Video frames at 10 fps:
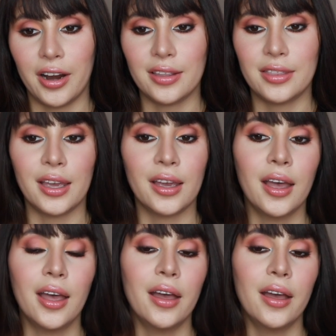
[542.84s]
I think
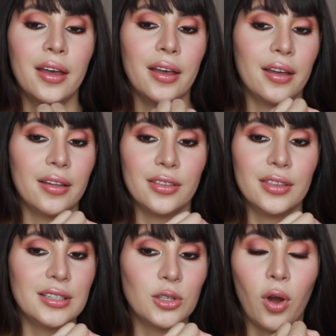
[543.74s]

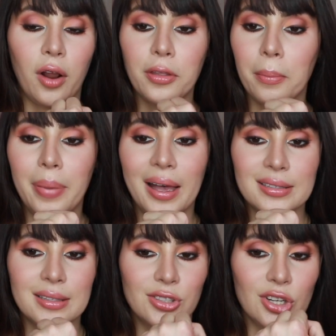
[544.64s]
this is one of the
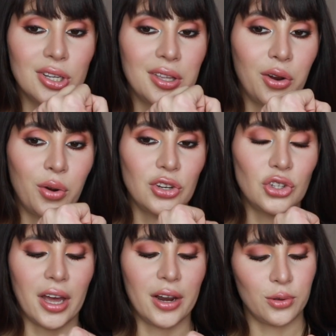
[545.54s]
best Natasha Denona
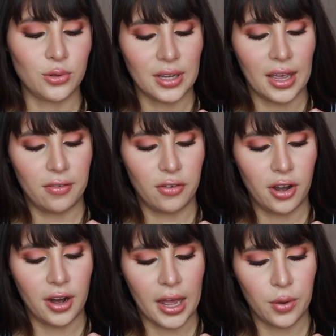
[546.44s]
shadows
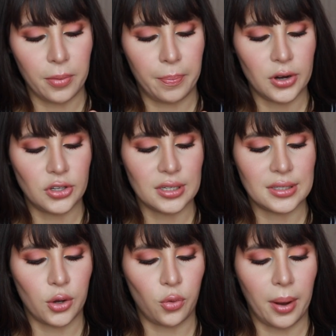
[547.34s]
ever. I would purchase
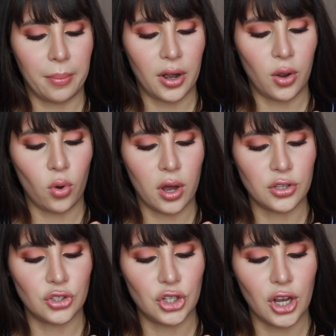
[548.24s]
the Cranberry
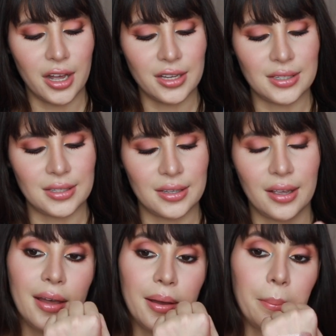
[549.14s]
one just
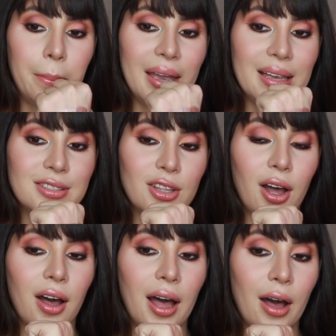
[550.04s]
based on
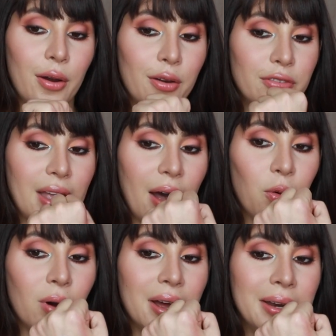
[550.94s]
out of that
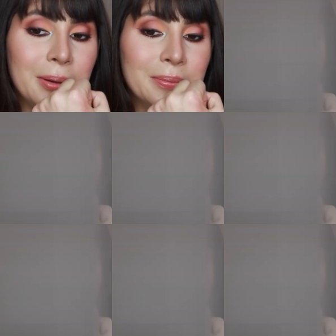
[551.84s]
one.